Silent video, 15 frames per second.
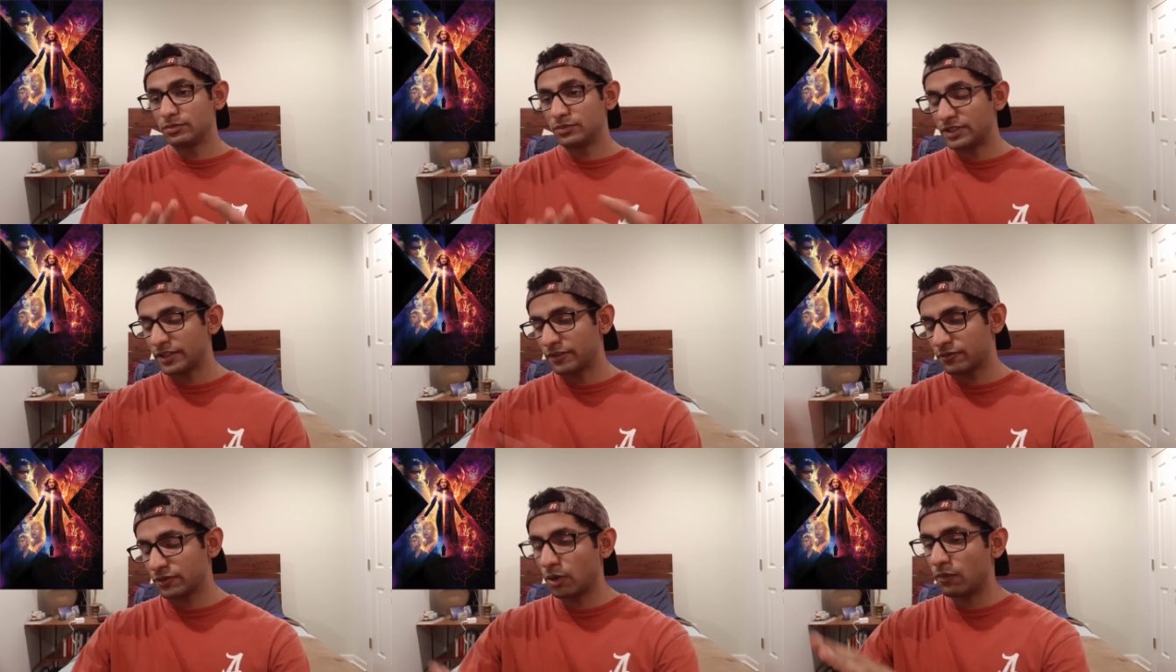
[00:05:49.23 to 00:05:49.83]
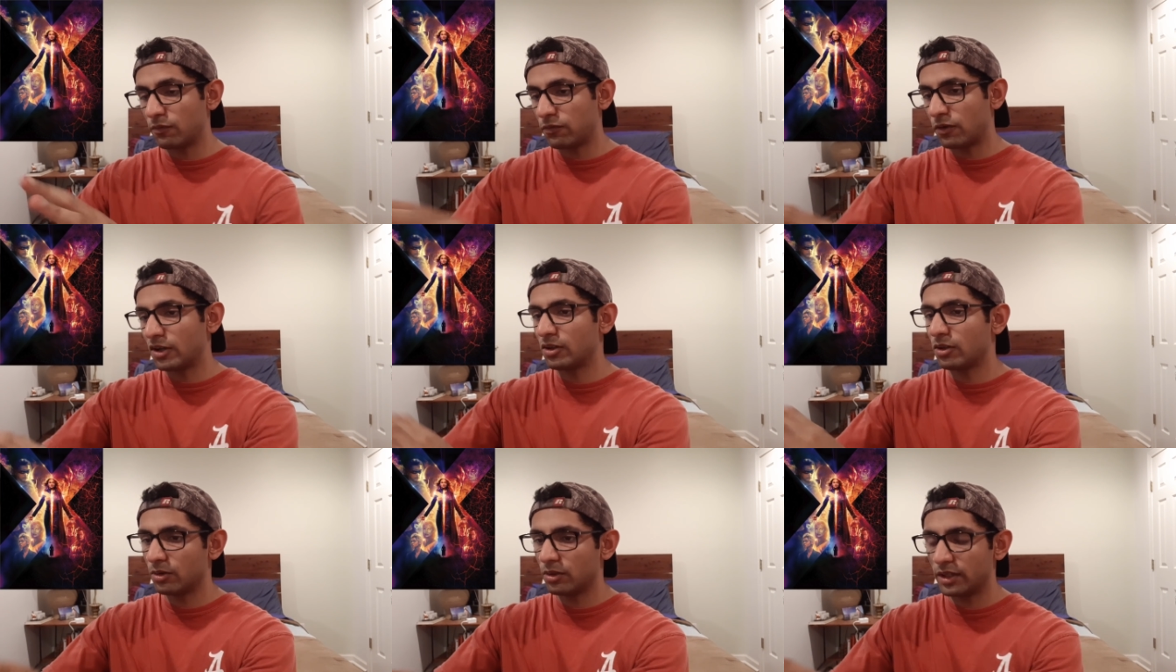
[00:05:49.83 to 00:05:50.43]
diff don't
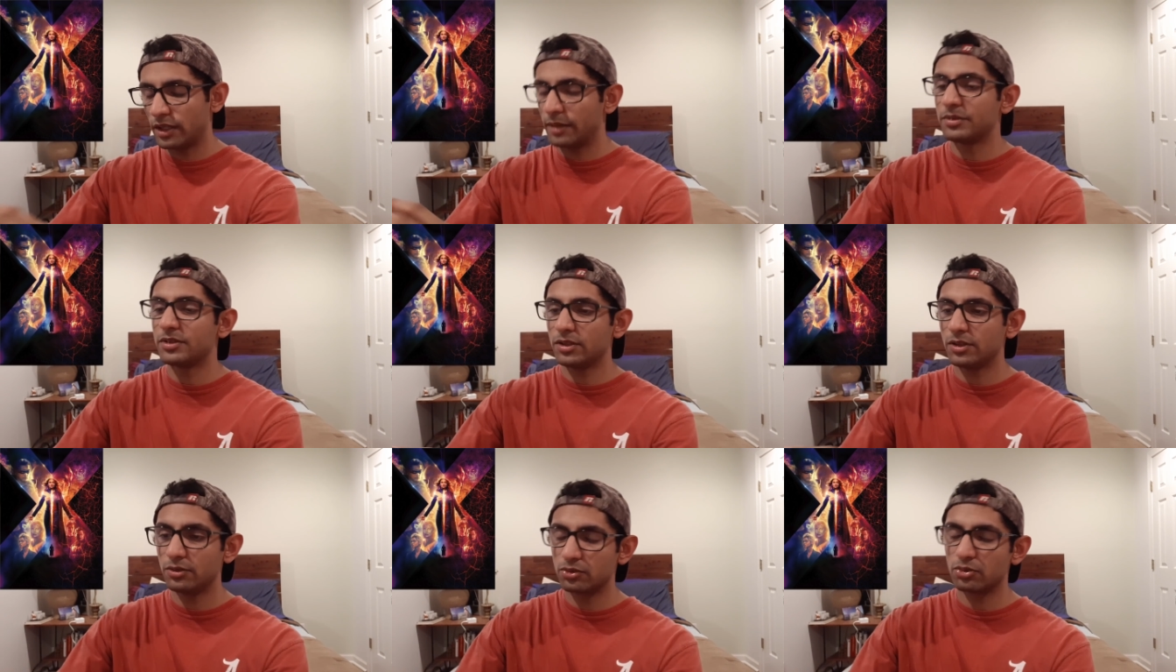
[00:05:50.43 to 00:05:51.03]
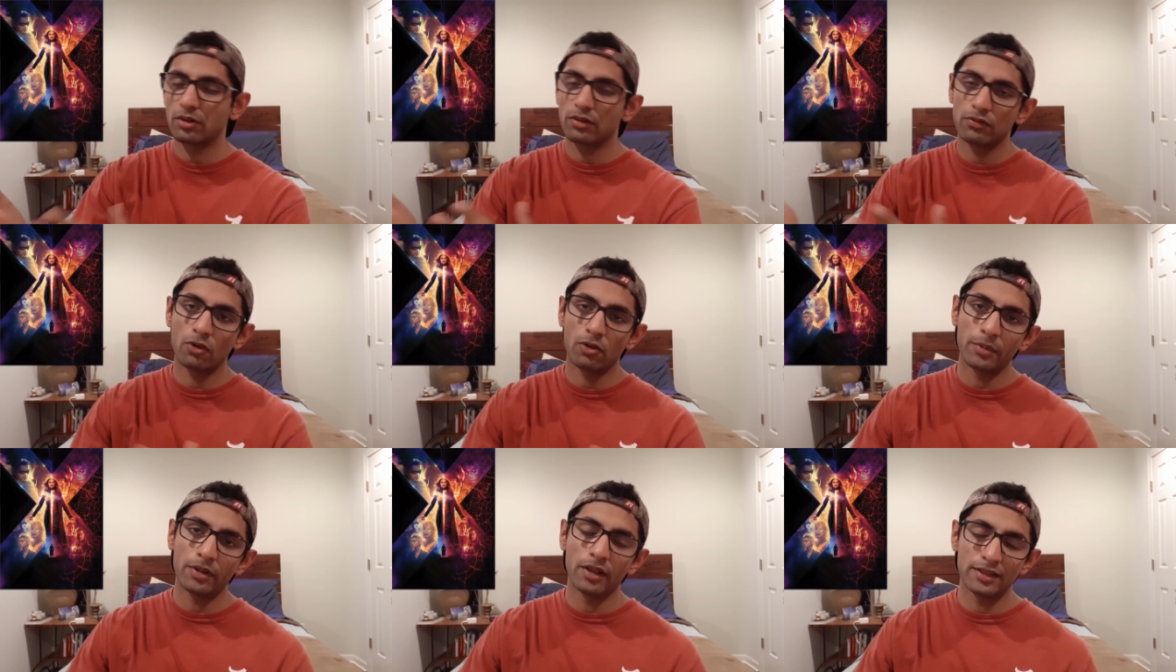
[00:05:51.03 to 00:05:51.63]
follow the MCU sort of
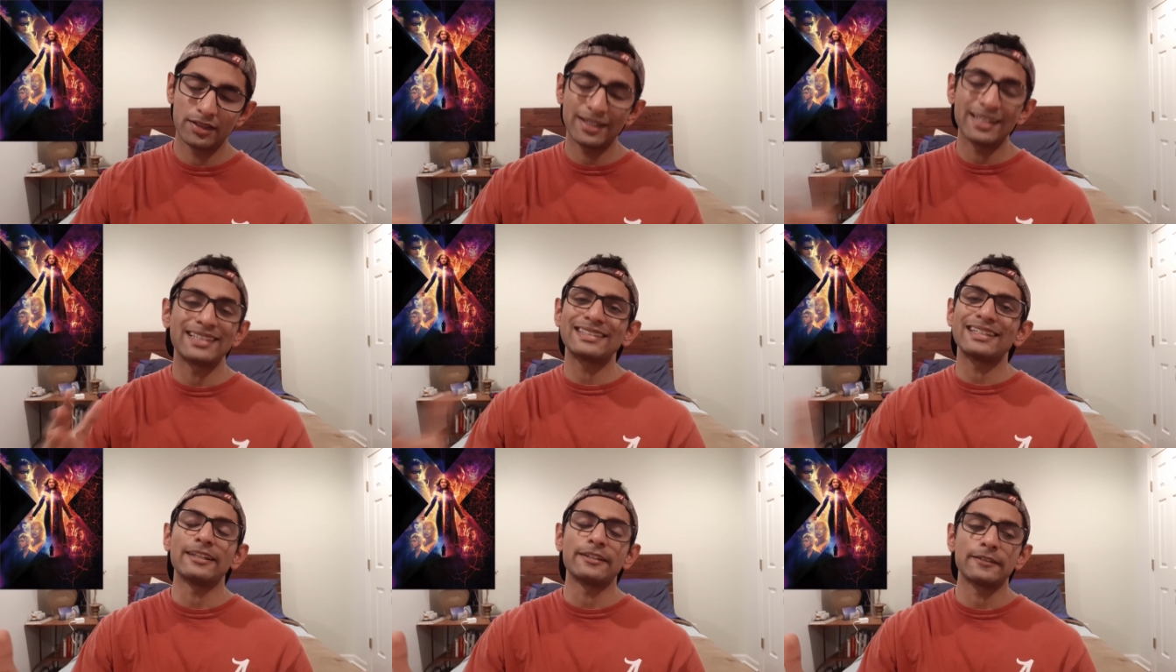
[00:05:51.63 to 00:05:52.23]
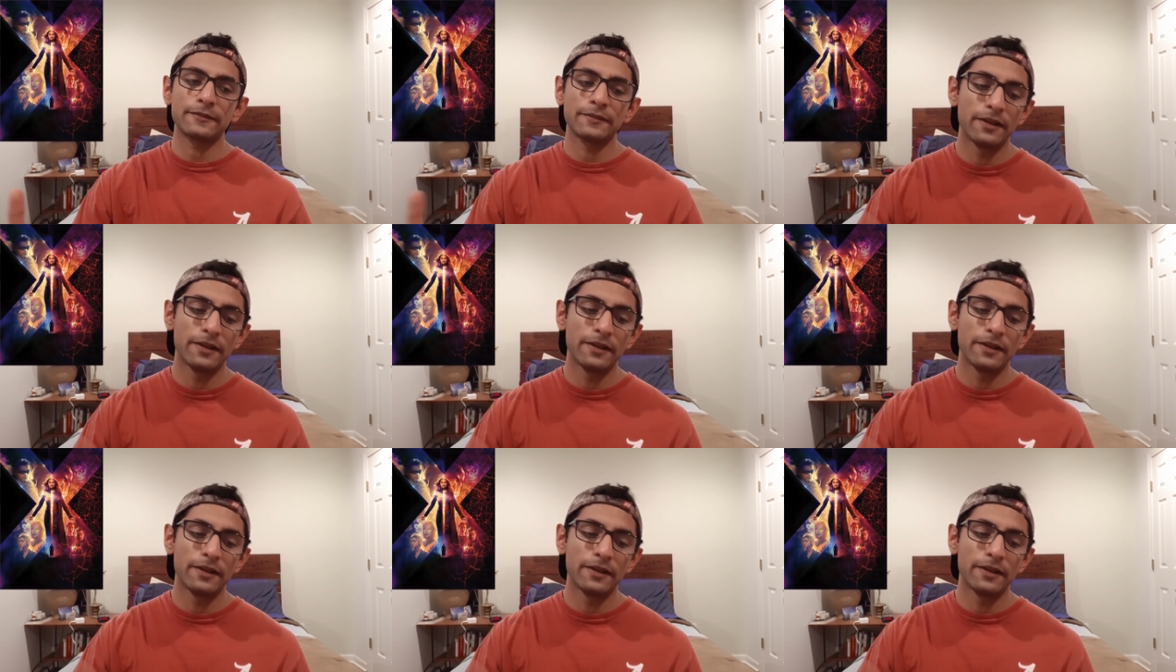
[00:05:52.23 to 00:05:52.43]
formula to an extent.